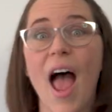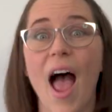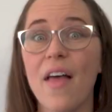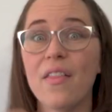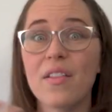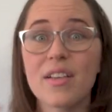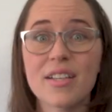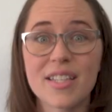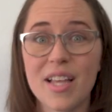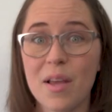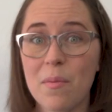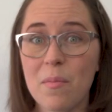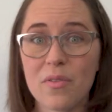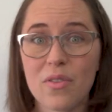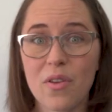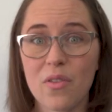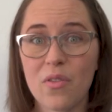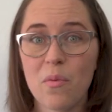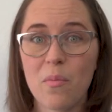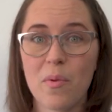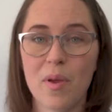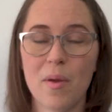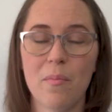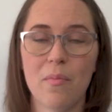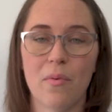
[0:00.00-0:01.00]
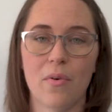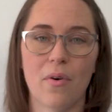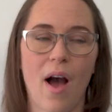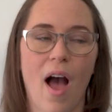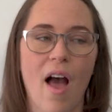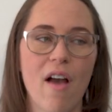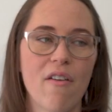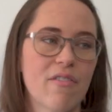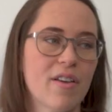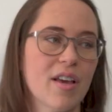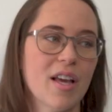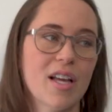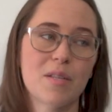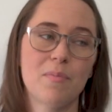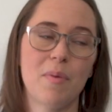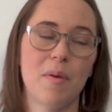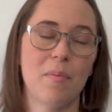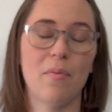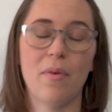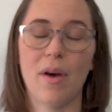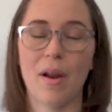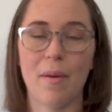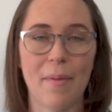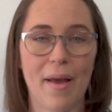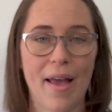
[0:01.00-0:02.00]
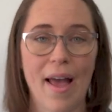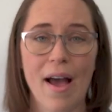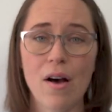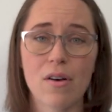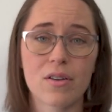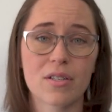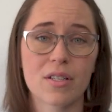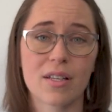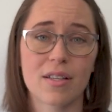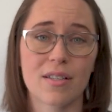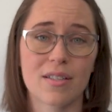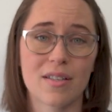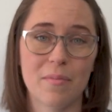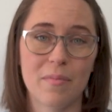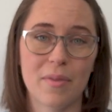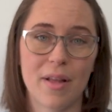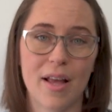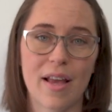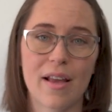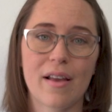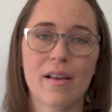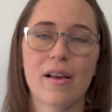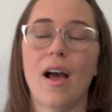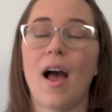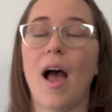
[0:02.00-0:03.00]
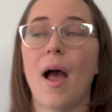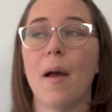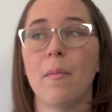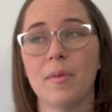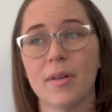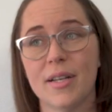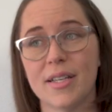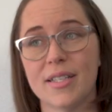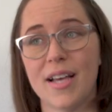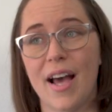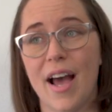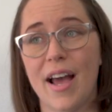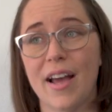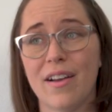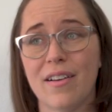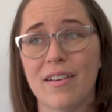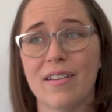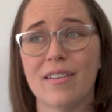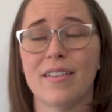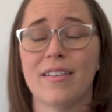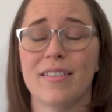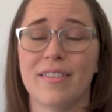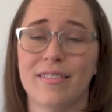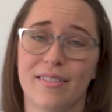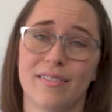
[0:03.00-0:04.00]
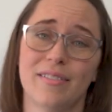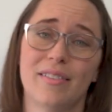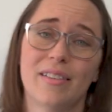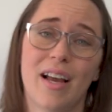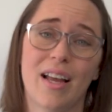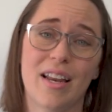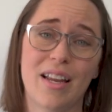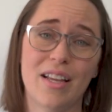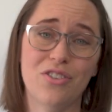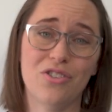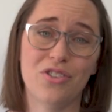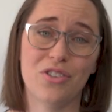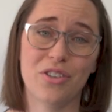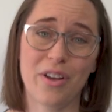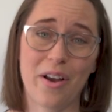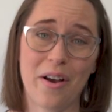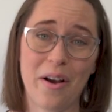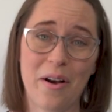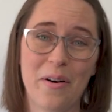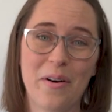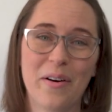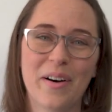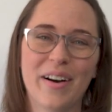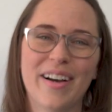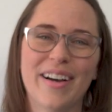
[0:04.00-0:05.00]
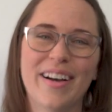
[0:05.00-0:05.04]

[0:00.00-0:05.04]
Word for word: And the same with other people. I've kicked people out of my house because I'm like, I'm really tired, I need you to go.